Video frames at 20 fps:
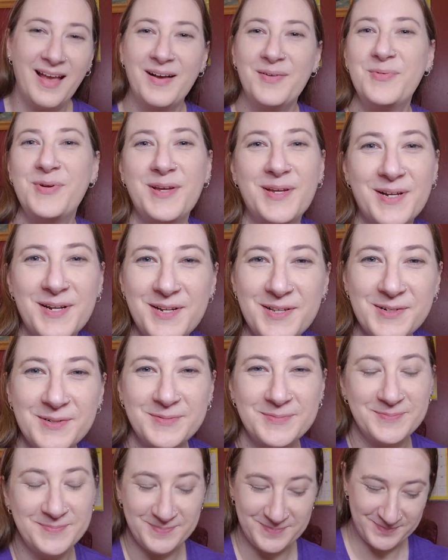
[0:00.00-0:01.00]
What are you gonna do?
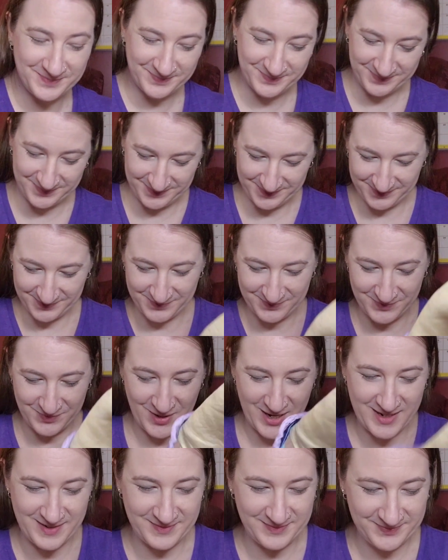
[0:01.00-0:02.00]

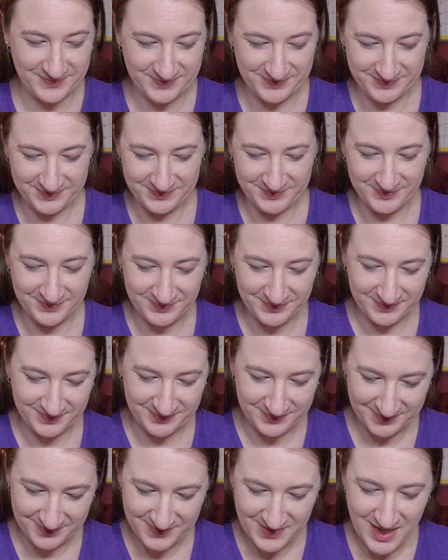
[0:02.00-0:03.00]
Right?
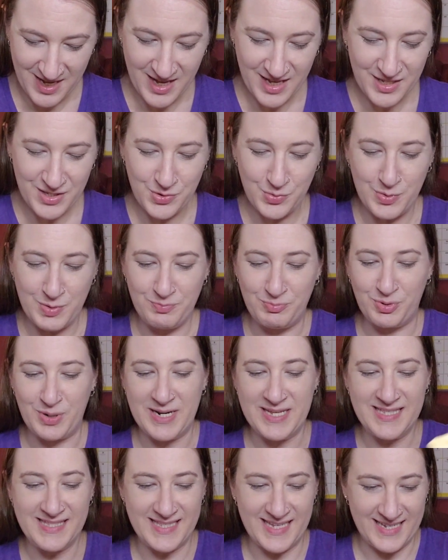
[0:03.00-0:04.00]
You
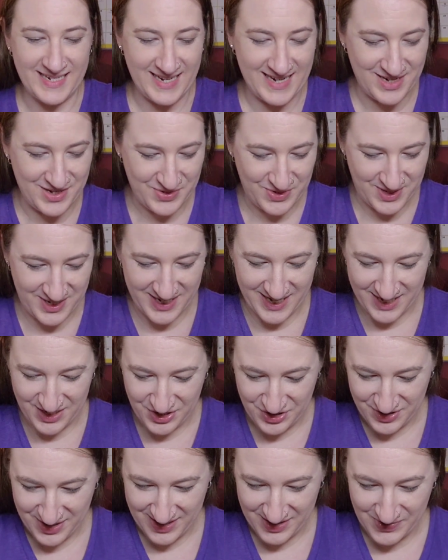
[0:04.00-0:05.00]
embrace it and you
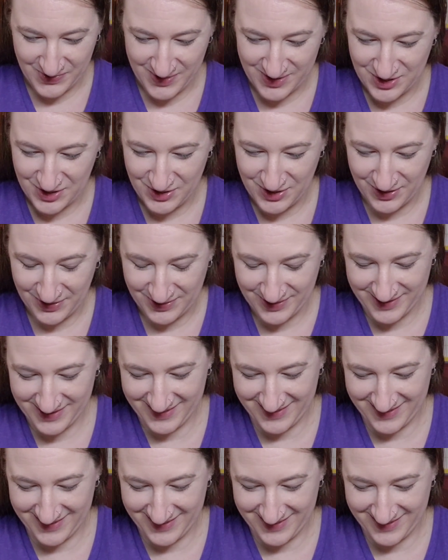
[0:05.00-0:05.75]
stitch. That's what you do.